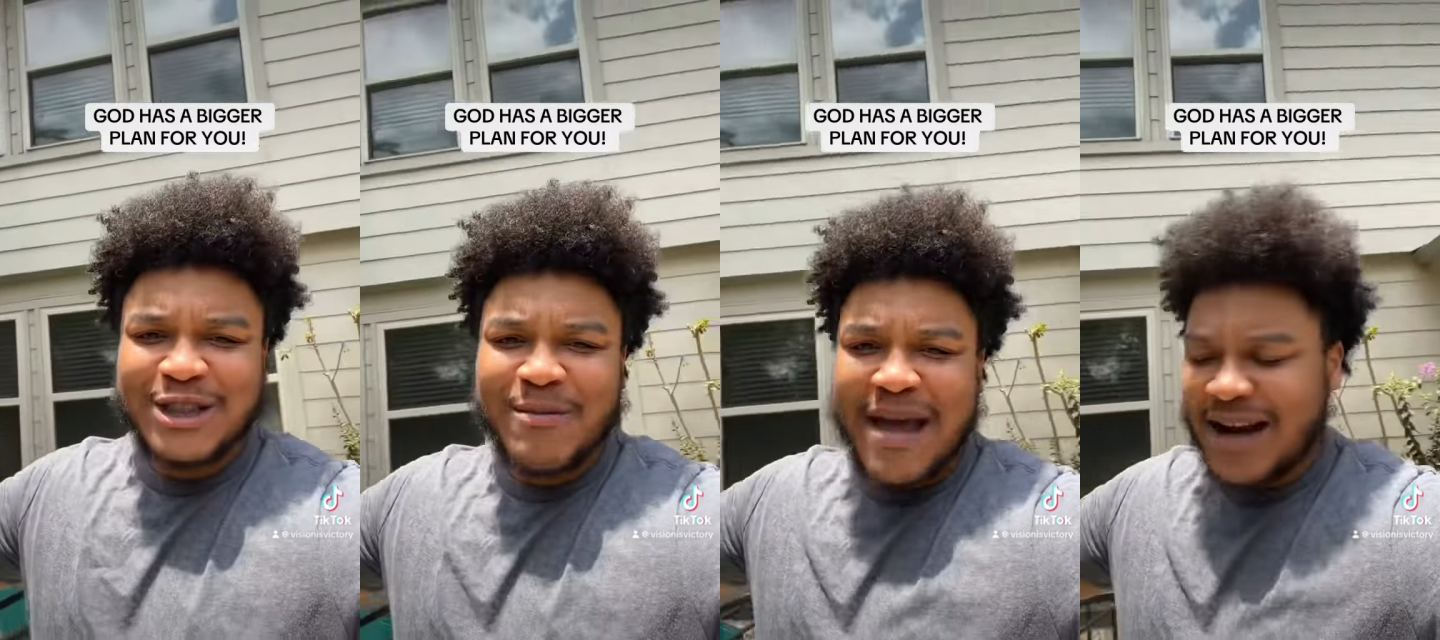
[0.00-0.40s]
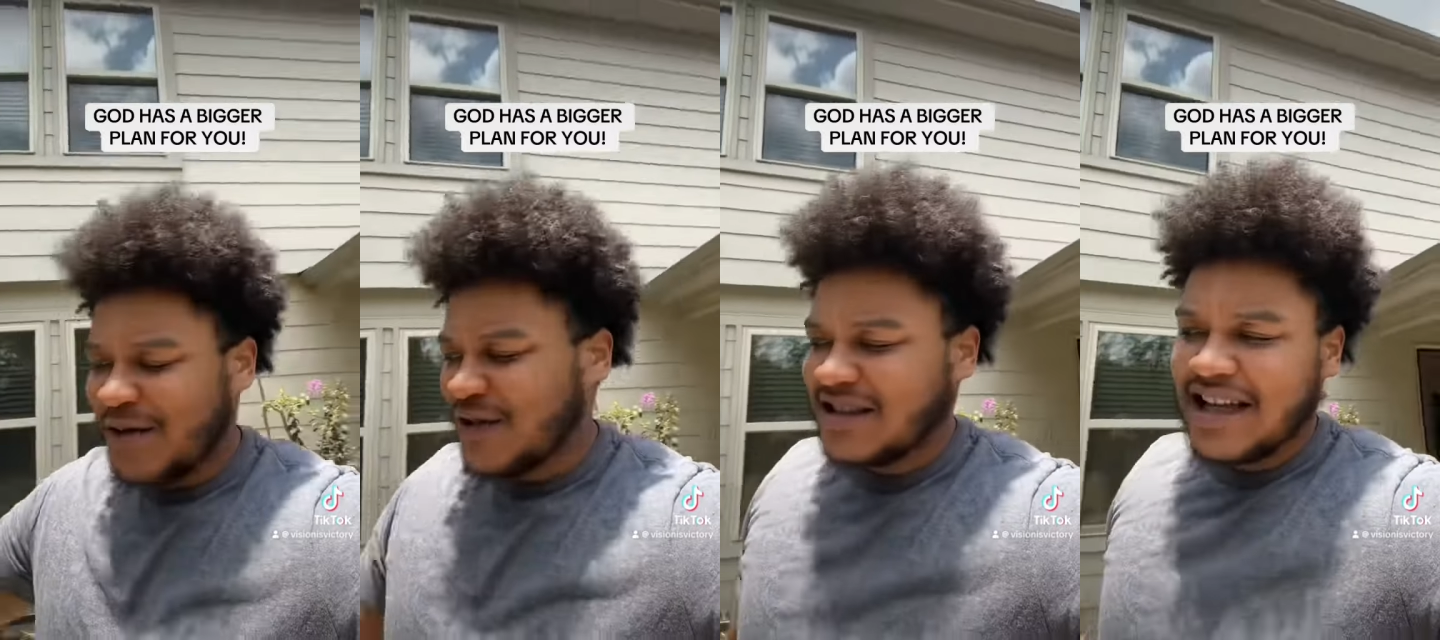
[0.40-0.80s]

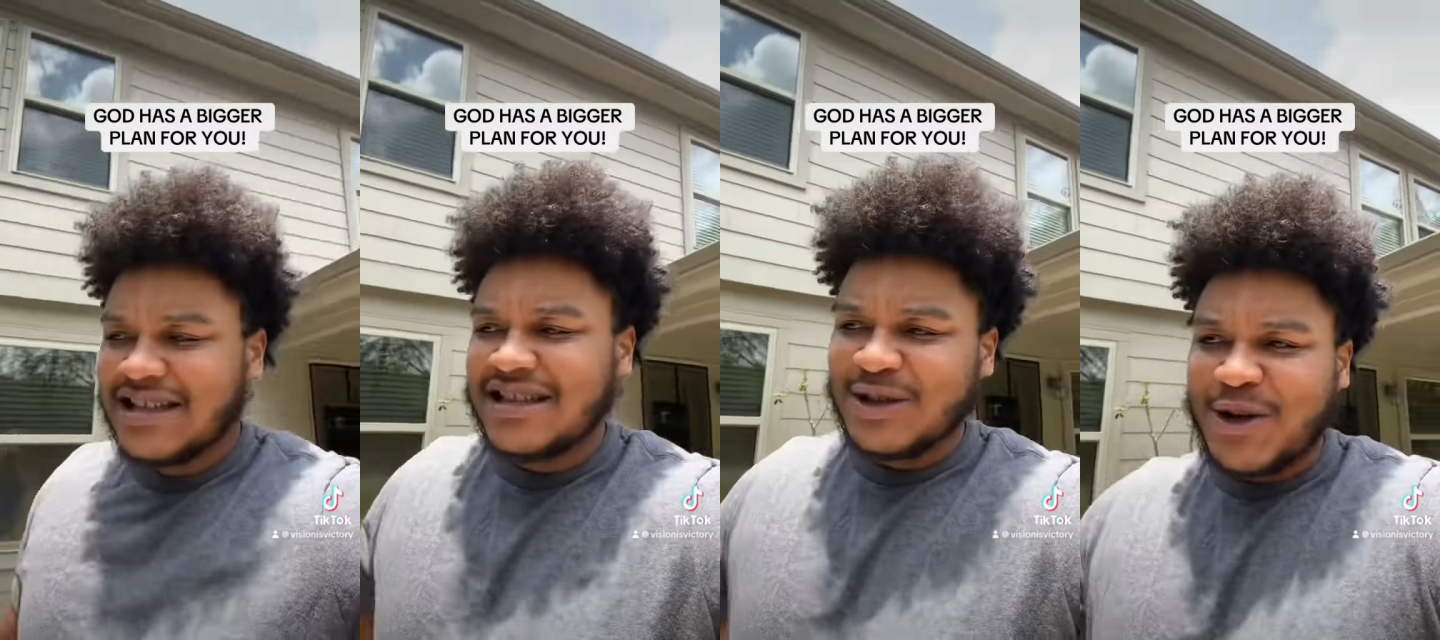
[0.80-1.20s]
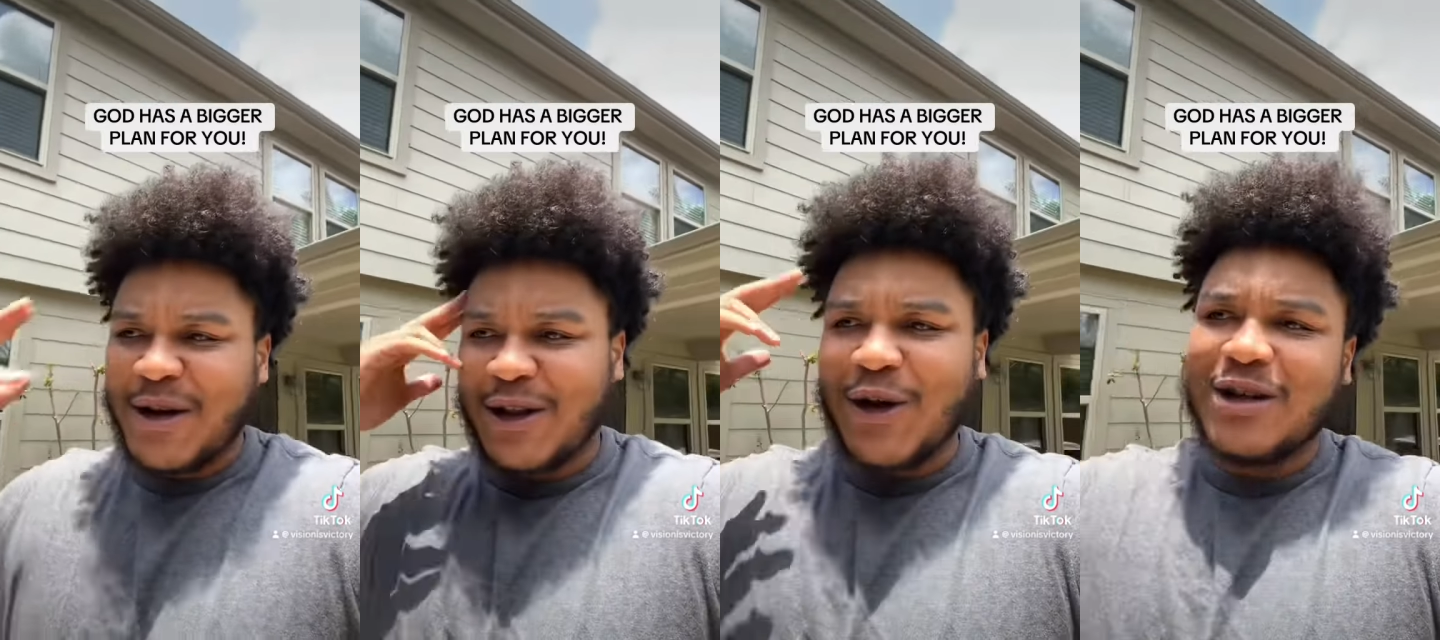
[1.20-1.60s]
manifestations or your
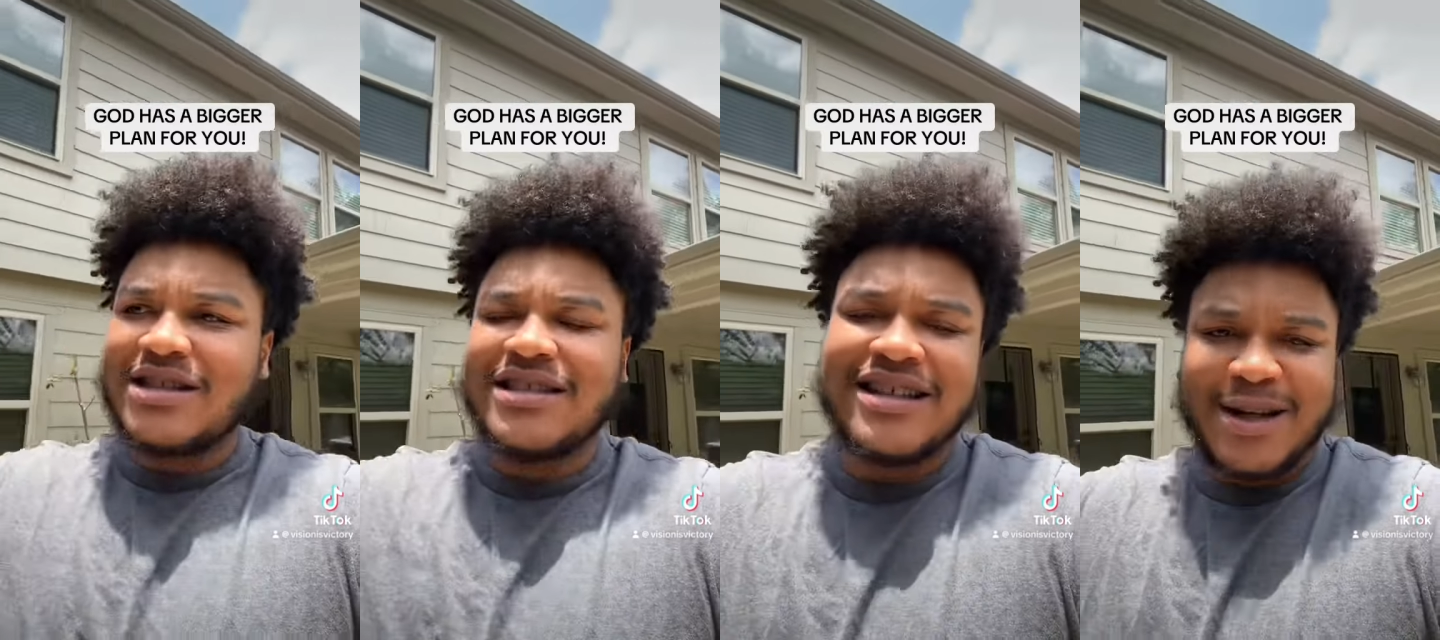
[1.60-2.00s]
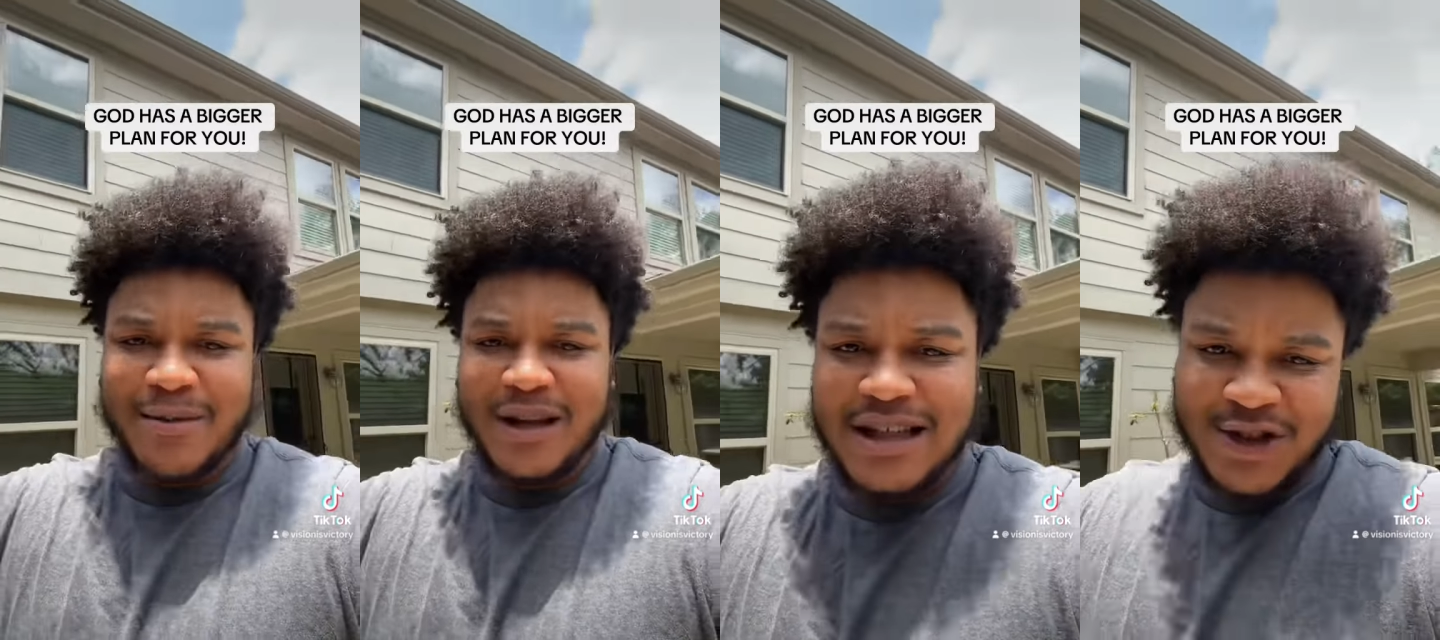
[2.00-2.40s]
thoughts is going to
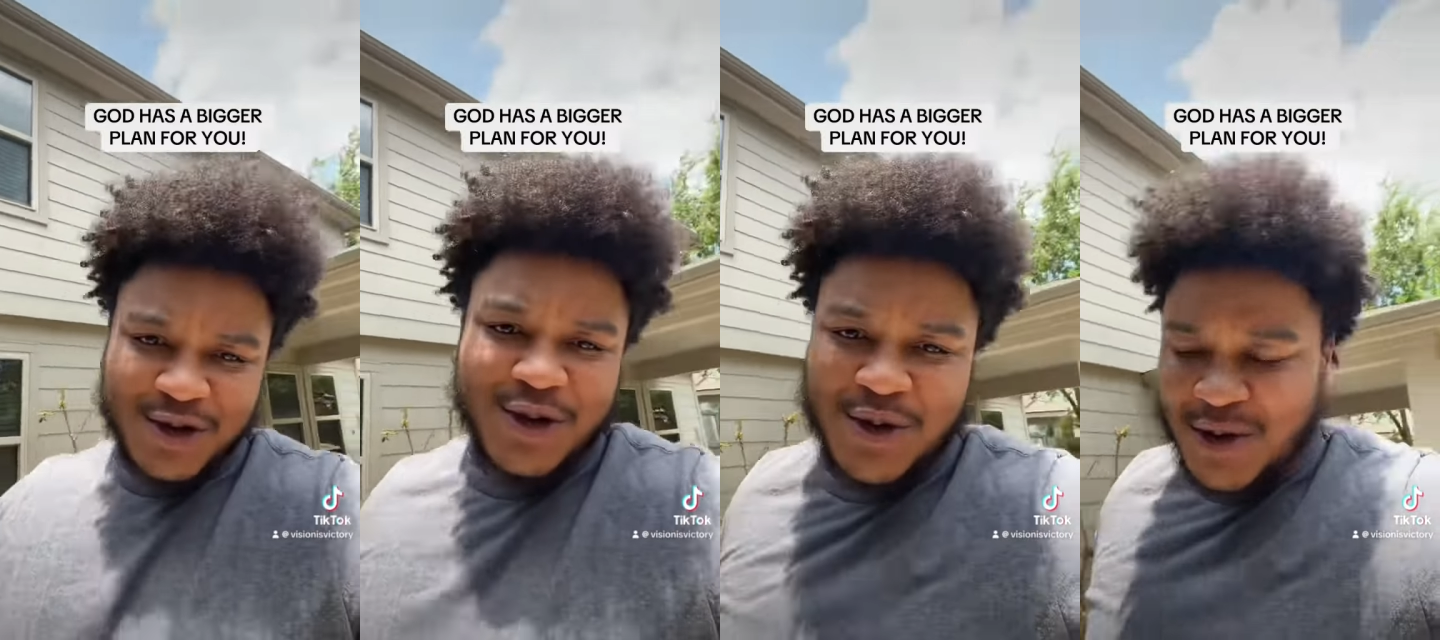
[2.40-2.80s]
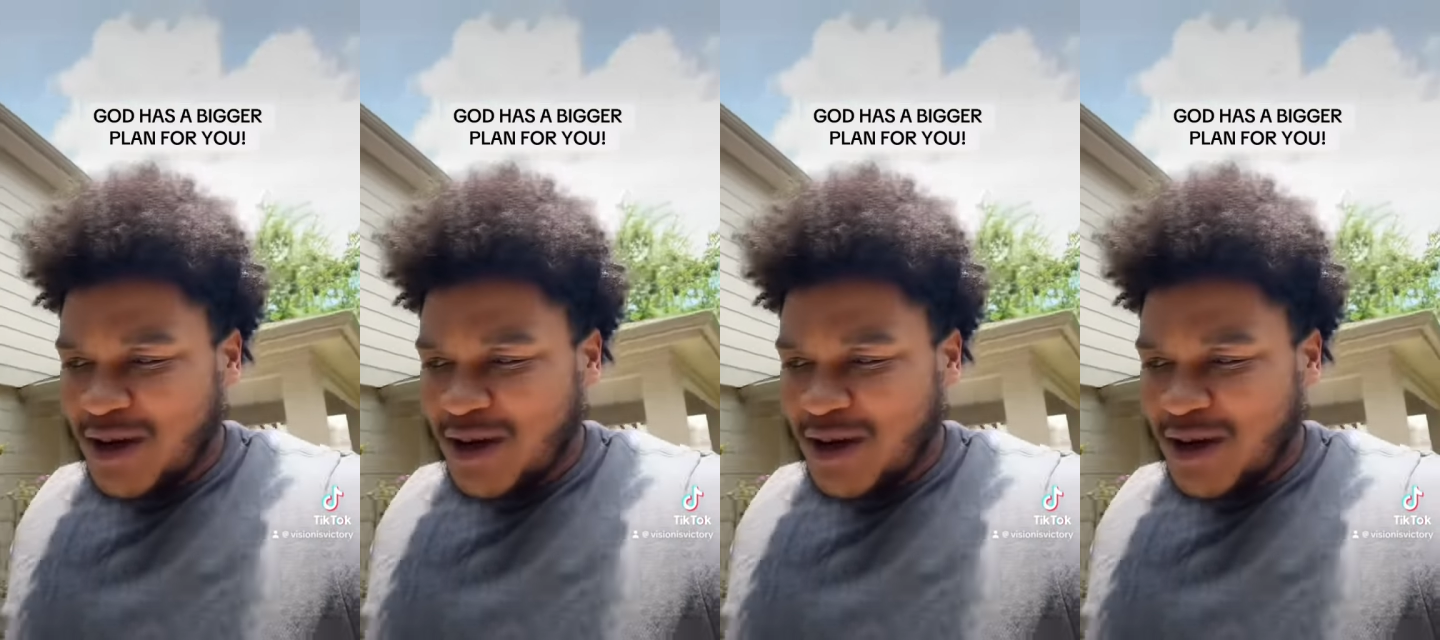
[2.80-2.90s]
lead you to.